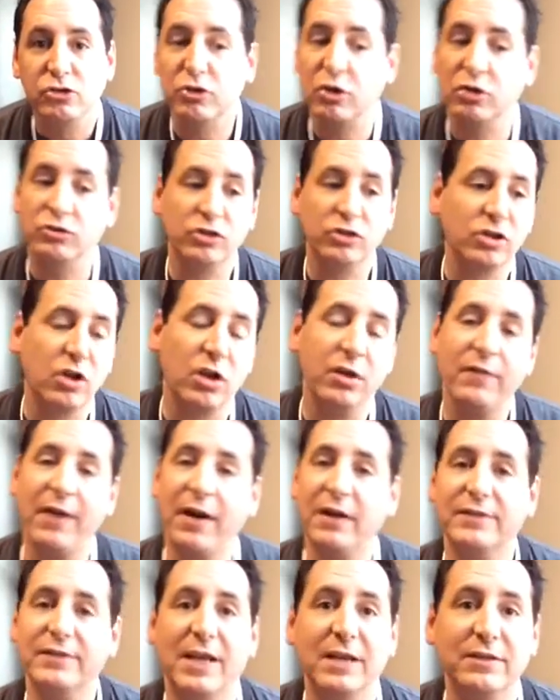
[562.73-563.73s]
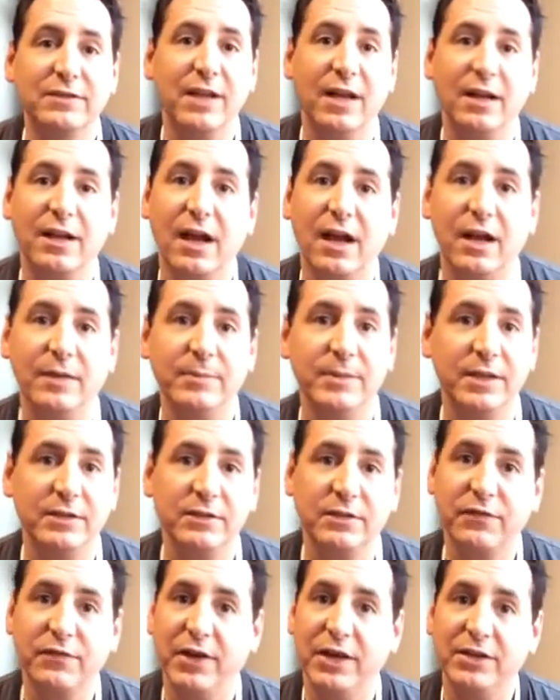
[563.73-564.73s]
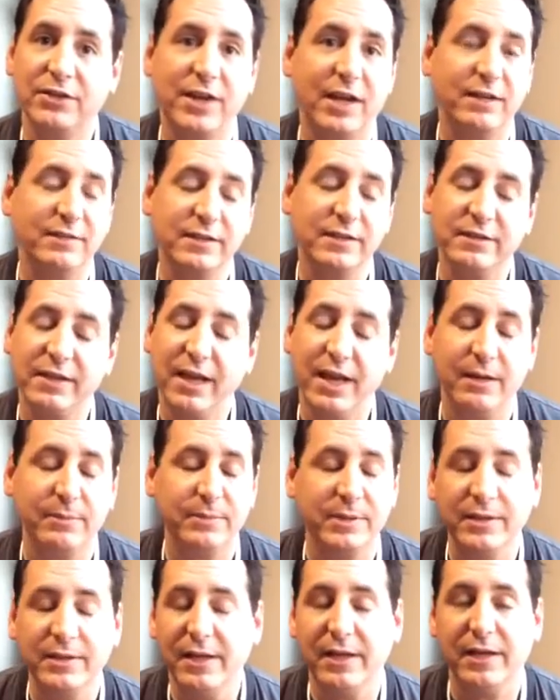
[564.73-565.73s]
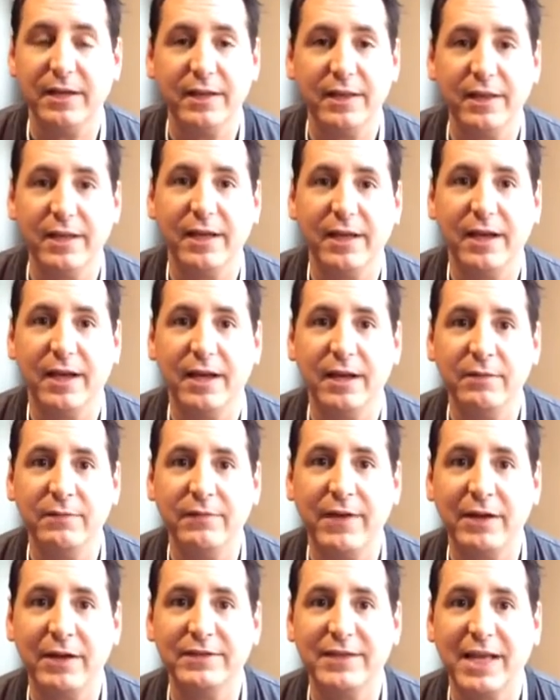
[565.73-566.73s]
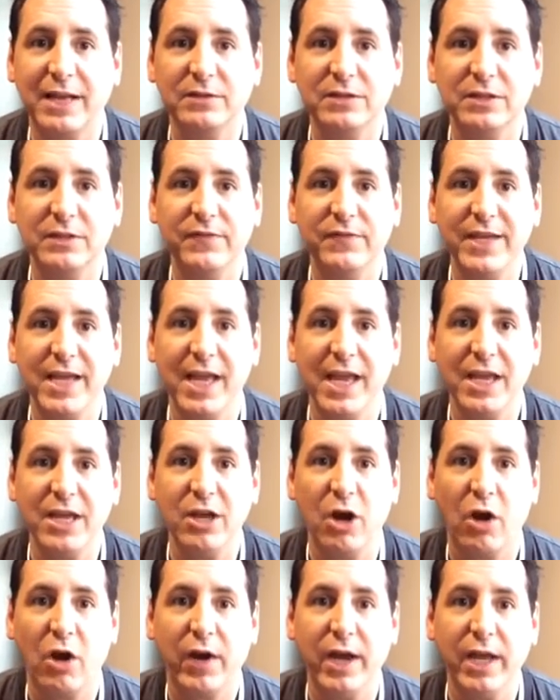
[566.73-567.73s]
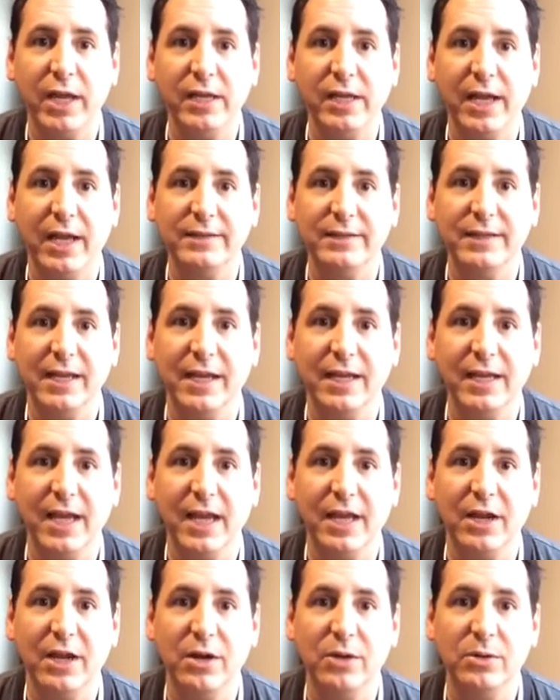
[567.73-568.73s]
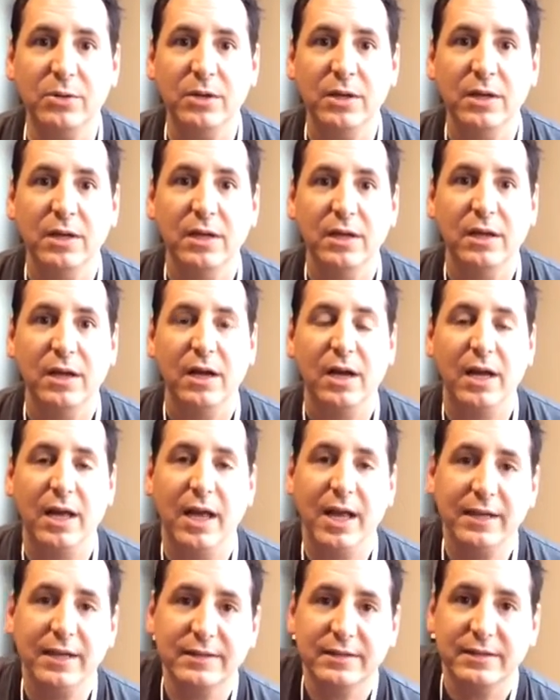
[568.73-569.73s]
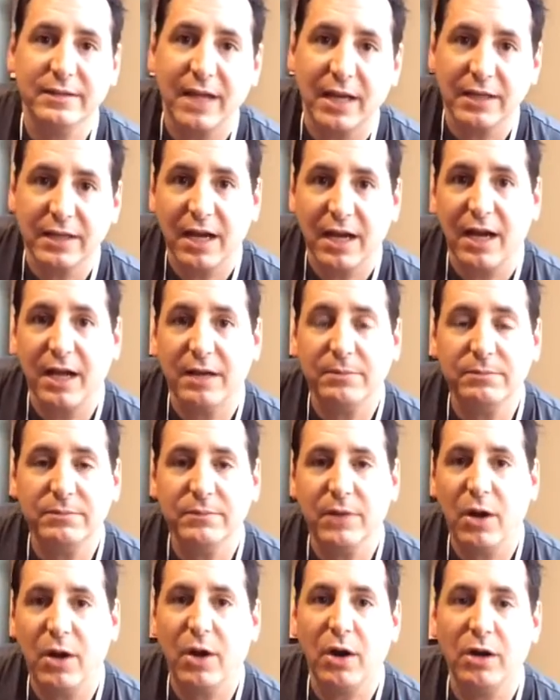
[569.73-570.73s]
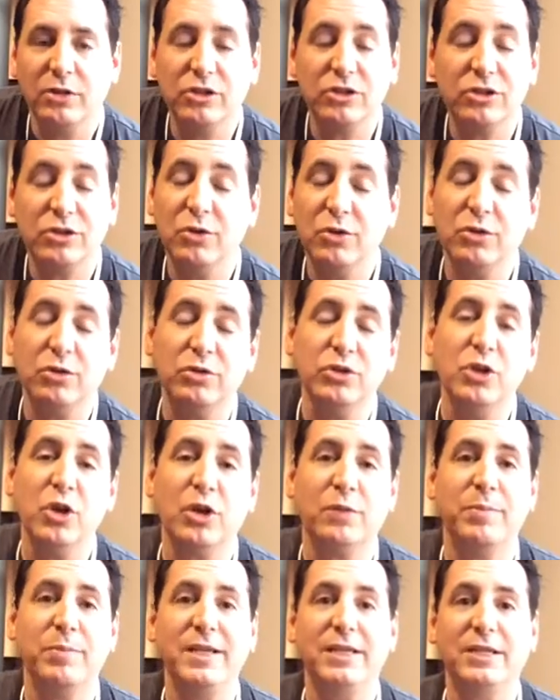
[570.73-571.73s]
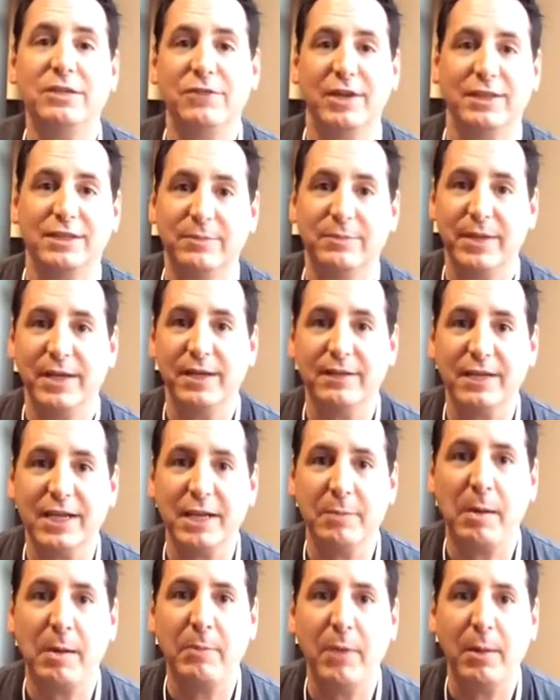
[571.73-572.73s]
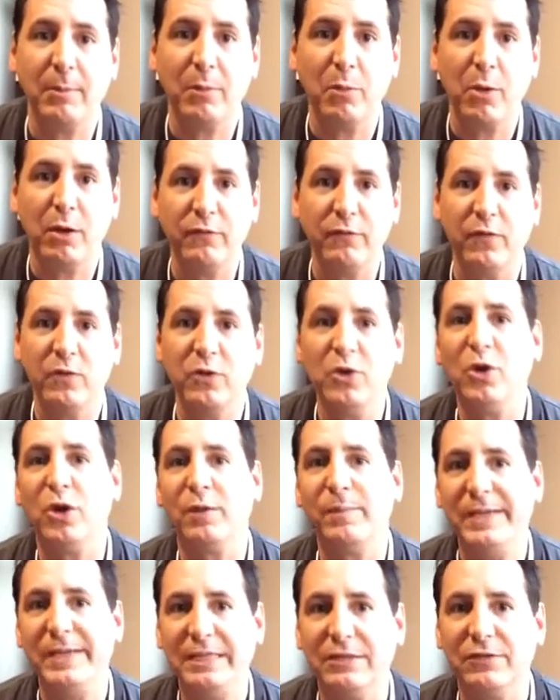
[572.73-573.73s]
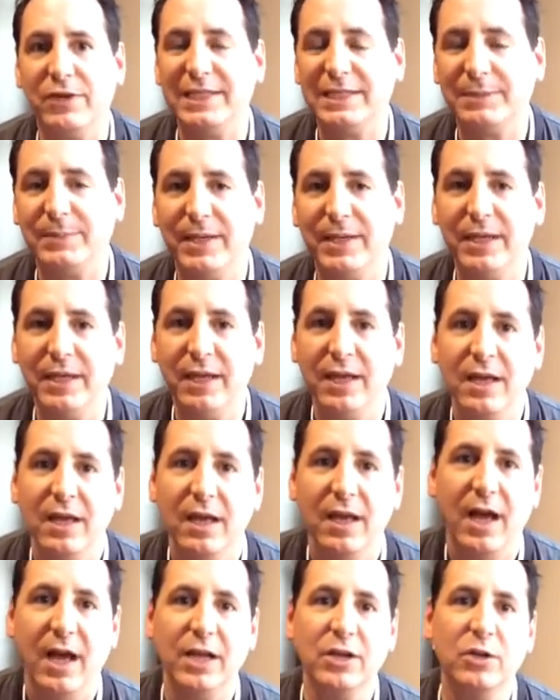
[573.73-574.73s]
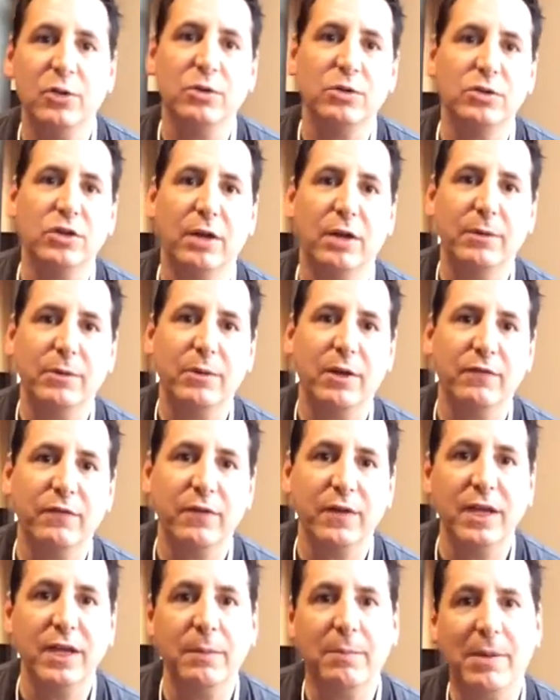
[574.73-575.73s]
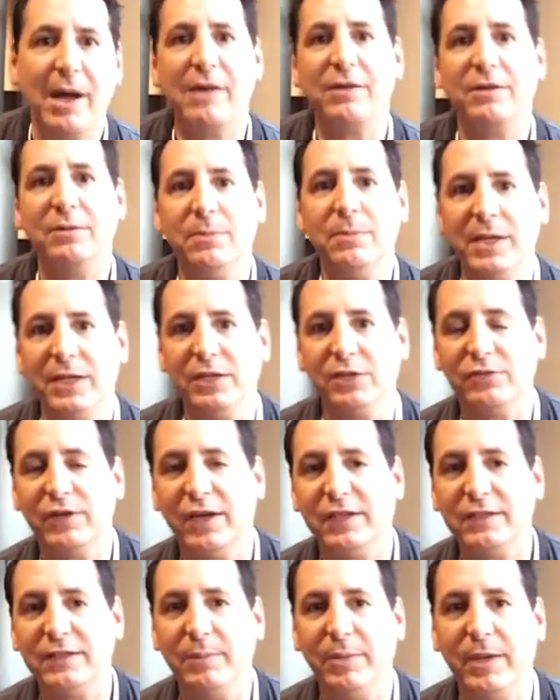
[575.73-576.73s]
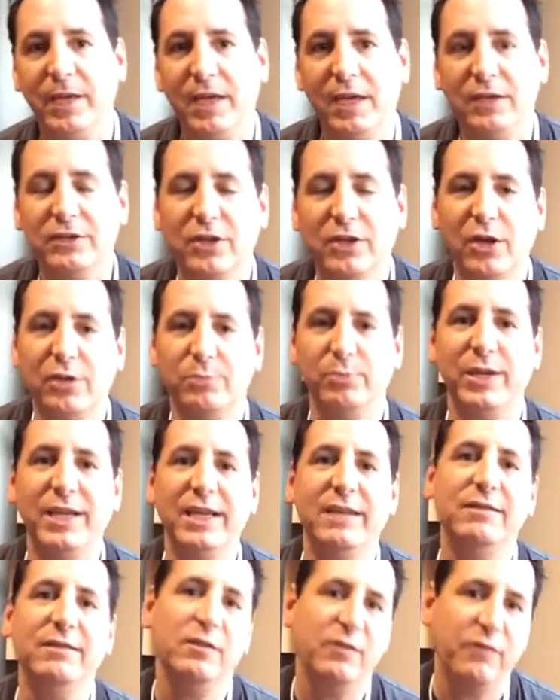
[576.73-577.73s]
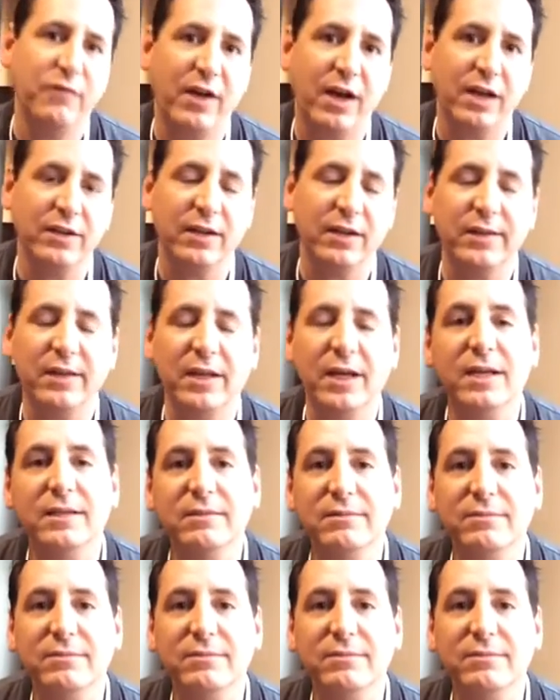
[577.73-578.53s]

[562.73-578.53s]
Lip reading: Sure. Just go to varasanos.com, and there's a franchising tab. And Varasanos is VARASANOS.com, or just Google New York pizza recipe, because they come up number 1 for New York pizza recipe. I Google number 1 for Neapolitan pizza recipe, so I'm pretty easy to find online.